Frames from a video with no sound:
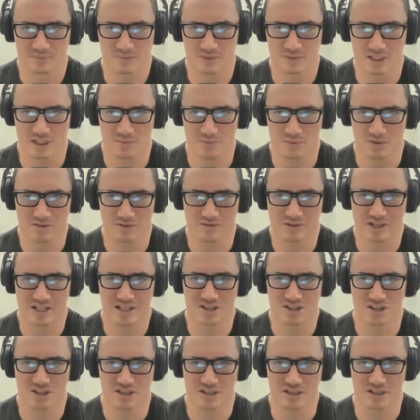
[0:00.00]
It will
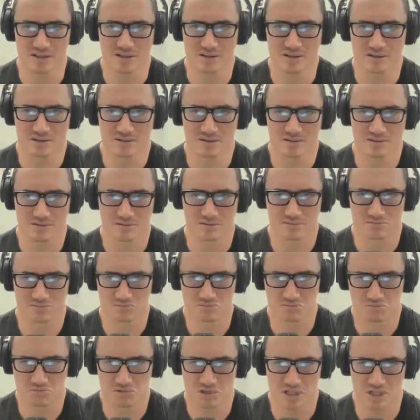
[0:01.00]
eventually
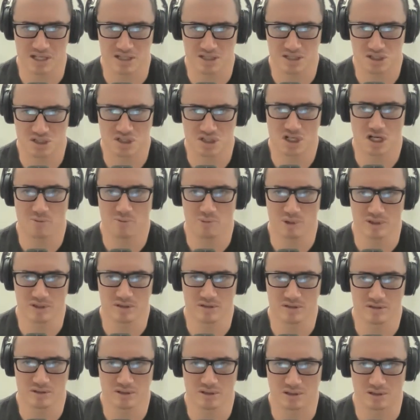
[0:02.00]
get scuppered
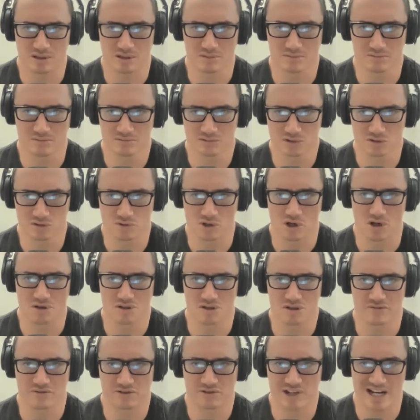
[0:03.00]
on the
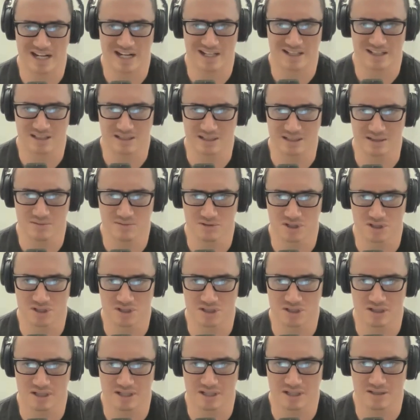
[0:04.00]
rocks of reality,
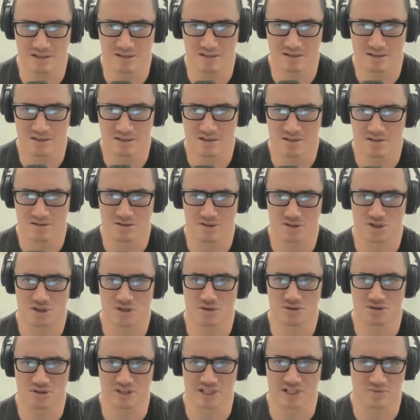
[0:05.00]
just like the
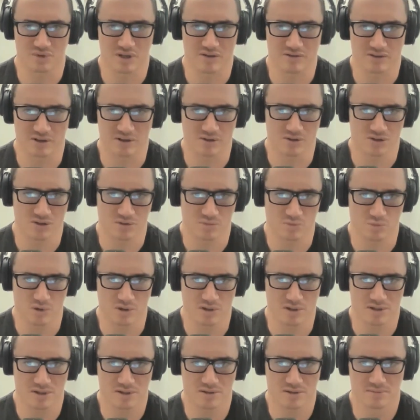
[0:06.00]
socialist revolution
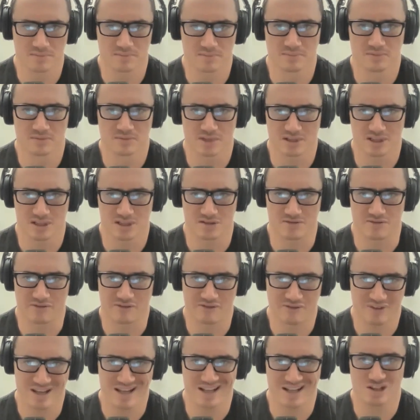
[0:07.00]
was. It doesn't
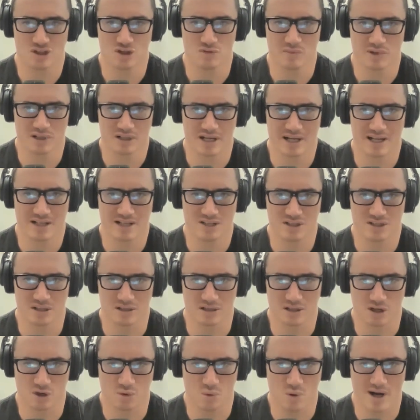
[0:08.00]
fit human nature.
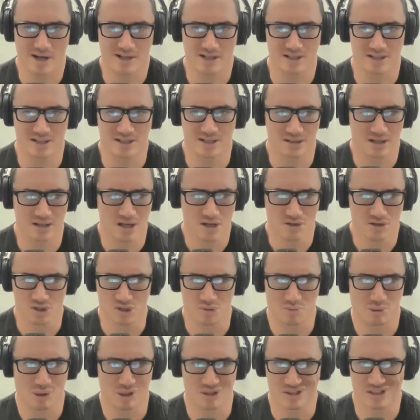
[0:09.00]
Aquinas
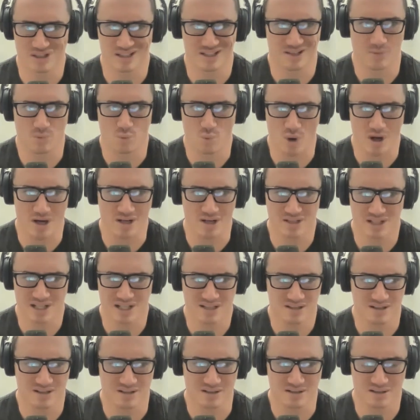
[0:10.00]
just puts this in one
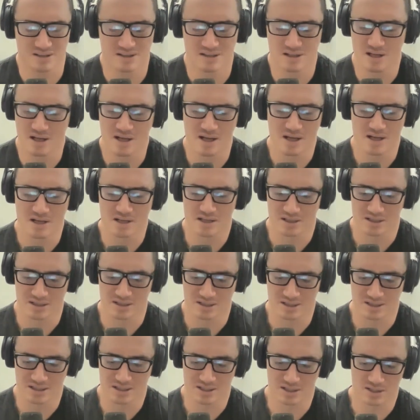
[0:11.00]
sentence. He
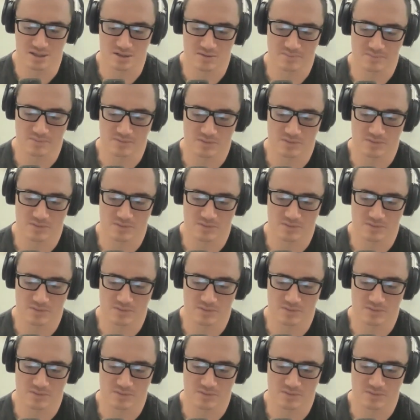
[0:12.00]
says,